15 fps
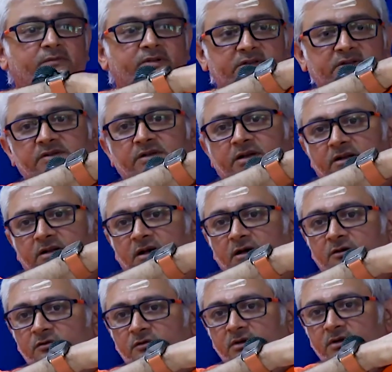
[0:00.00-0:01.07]
which is there
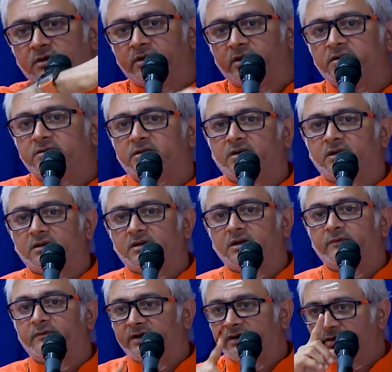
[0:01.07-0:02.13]
now in Sri Lanka,
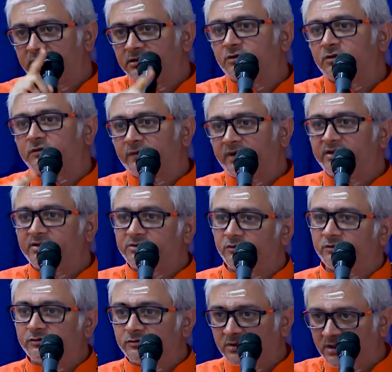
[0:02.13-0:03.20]
we did those 5
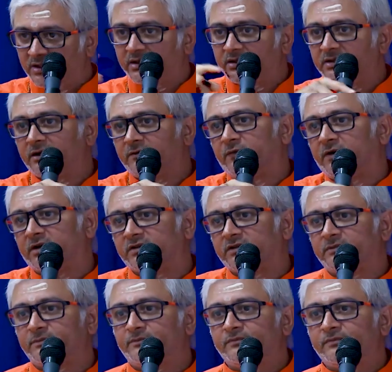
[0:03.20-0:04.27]
shows to collect that funds.